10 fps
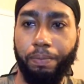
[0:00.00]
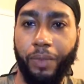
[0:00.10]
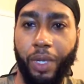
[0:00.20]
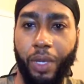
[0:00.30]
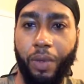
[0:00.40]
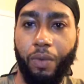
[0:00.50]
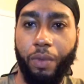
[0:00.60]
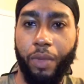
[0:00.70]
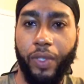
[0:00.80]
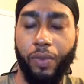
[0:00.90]
We
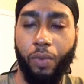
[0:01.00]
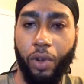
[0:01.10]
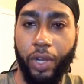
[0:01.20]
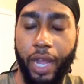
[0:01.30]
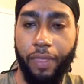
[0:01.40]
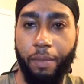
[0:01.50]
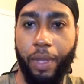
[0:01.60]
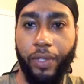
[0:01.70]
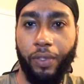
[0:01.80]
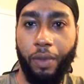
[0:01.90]
must work at the
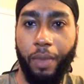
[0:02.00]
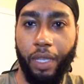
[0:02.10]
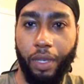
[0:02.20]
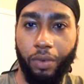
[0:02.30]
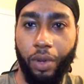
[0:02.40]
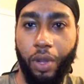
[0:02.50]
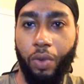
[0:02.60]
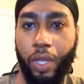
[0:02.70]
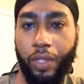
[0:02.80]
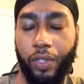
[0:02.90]
muscle to make it
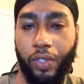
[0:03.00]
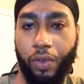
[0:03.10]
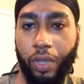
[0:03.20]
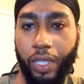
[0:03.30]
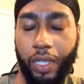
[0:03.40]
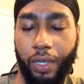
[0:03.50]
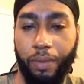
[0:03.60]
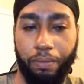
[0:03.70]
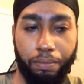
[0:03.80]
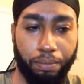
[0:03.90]
grow, and so it
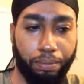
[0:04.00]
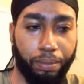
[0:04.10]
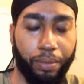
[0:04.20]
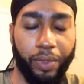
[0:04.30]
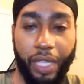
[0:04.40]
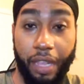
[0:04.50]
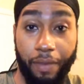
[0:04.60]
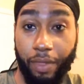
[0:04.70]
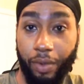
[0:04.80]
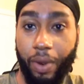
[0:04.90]
can live
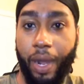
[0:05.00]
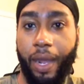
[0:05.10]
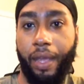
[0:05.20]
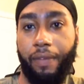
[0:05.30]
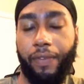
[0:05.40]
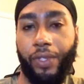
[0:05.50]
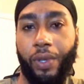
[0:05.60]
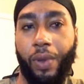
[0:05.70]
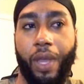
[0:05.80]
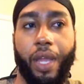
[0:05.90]
and thrive.
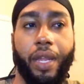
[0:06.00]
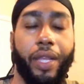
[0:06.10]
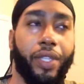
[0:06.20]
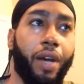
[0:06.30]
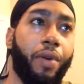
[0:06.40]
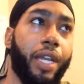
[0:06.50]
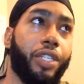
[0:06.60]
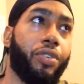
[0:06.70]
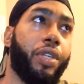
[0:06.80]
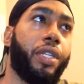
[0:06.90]
So that's how I
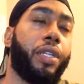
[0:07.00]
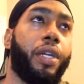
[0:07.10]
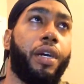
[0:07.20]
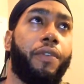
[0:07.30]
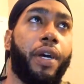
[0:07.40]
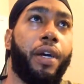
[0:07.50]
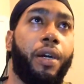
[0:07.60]
treat love.